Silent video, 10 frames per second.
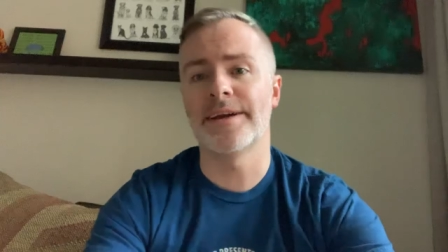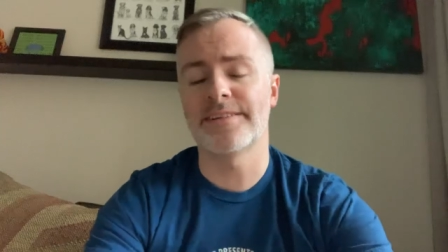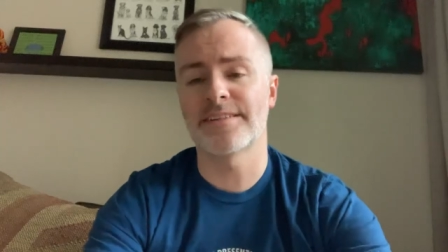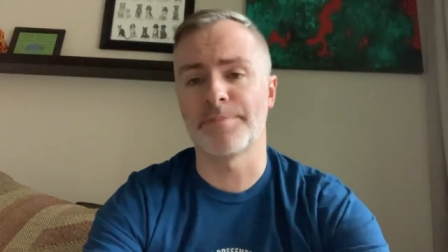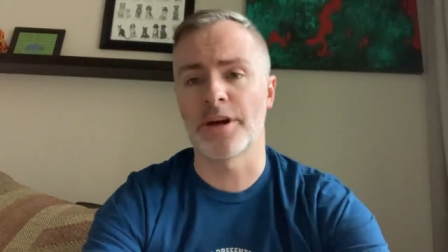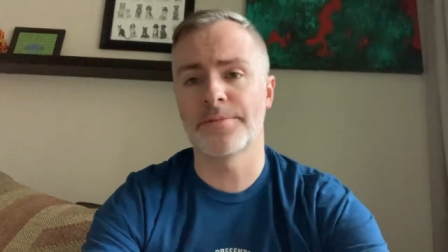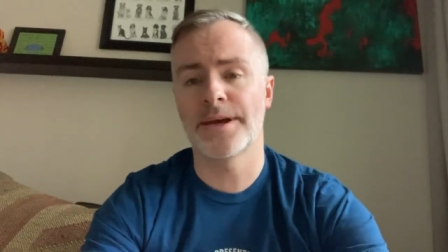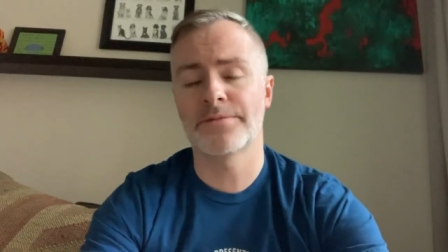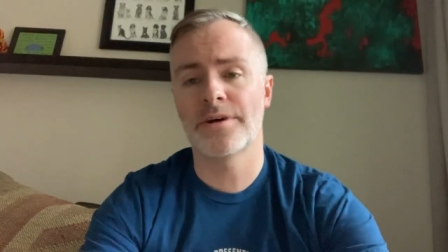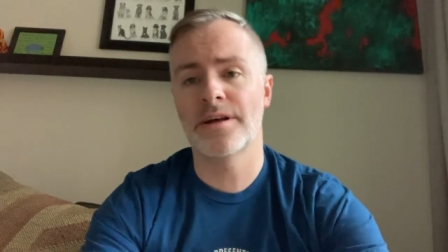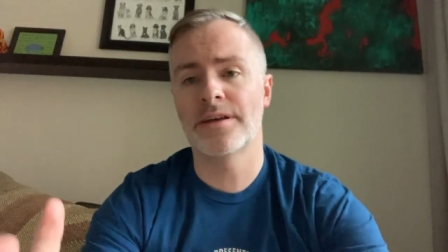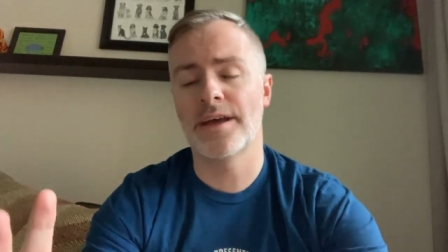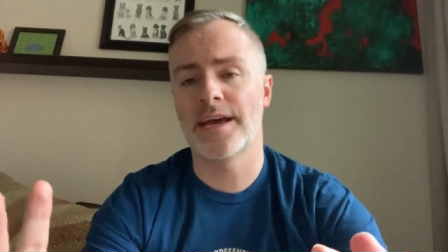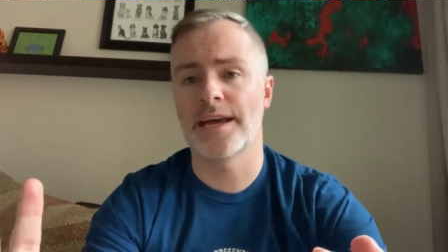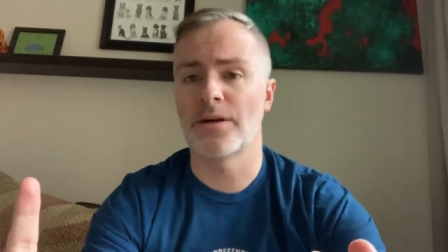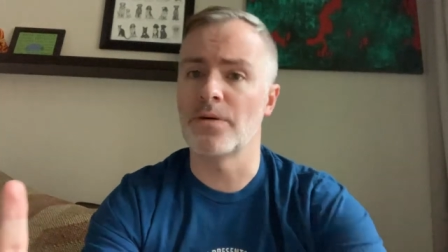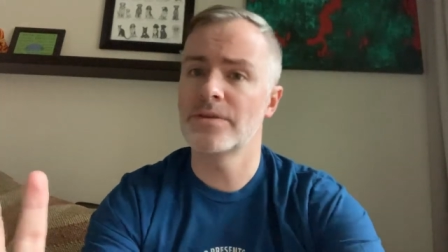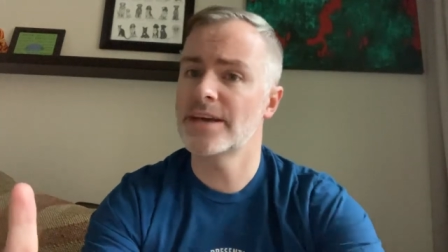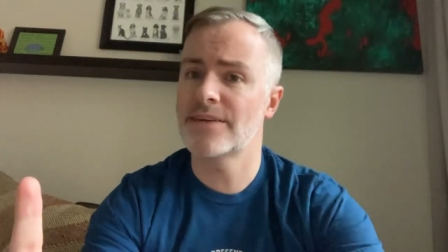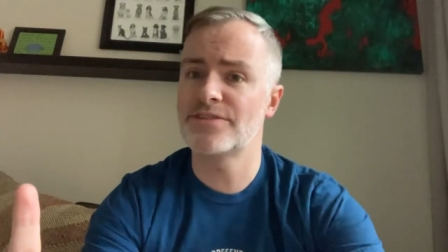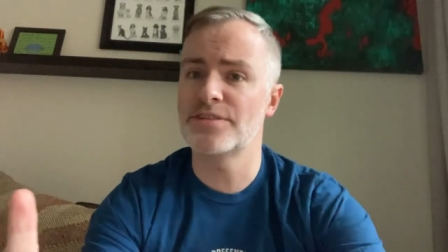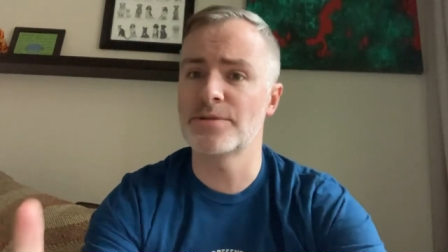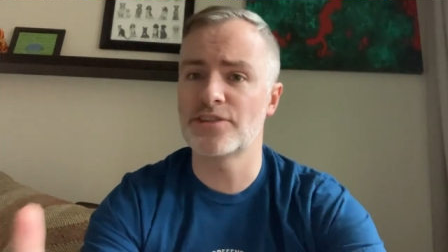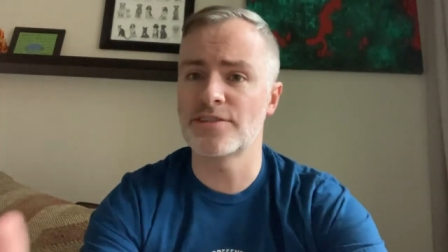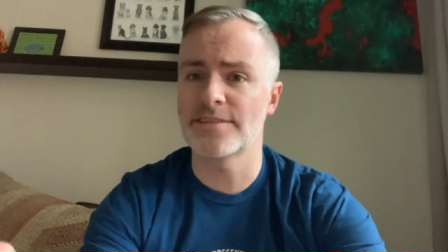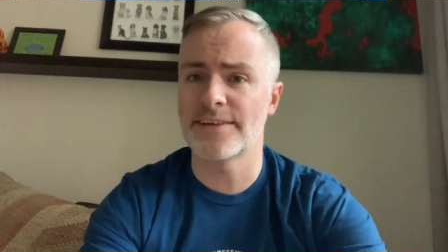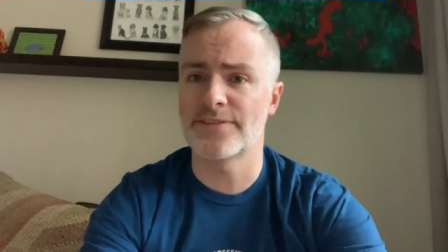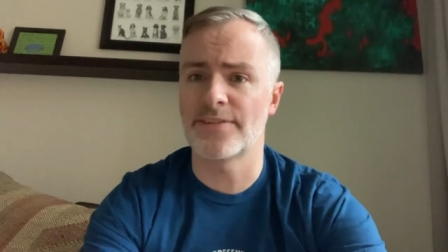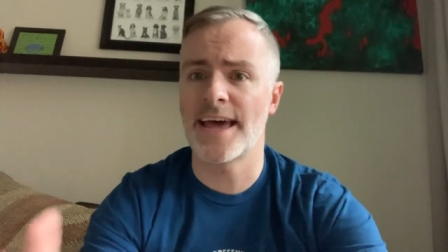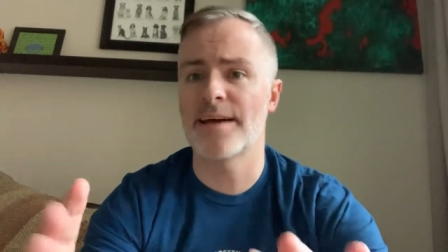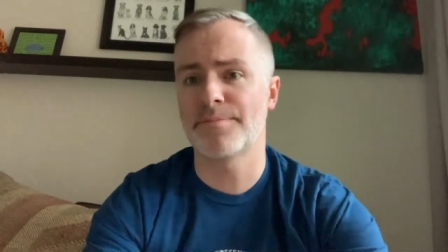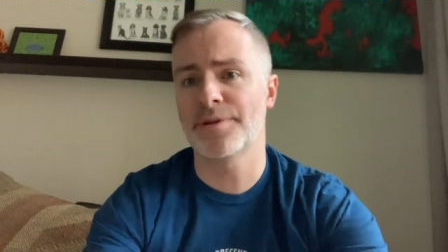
Amazing Spider-Man run, and I only have two issues left of that,